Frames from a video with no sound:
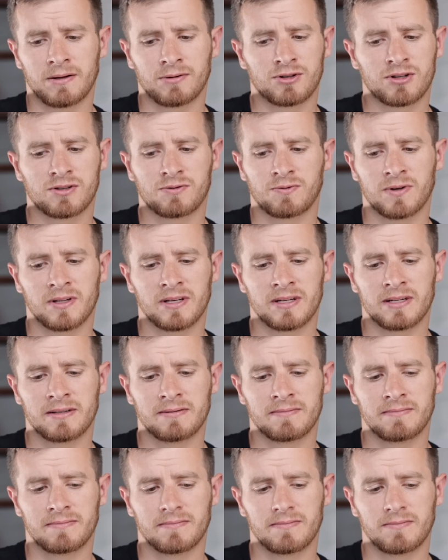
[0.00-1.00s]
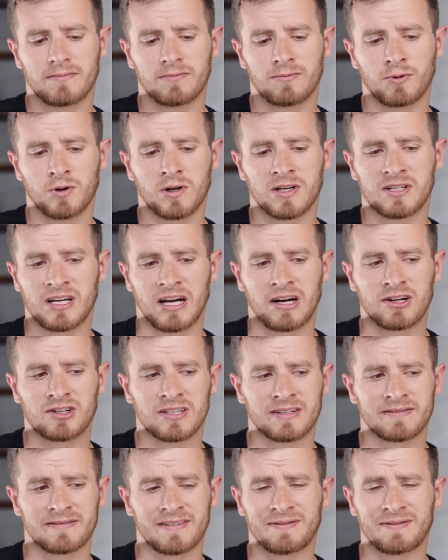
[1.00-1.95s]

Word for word: And it was just really, really challenging.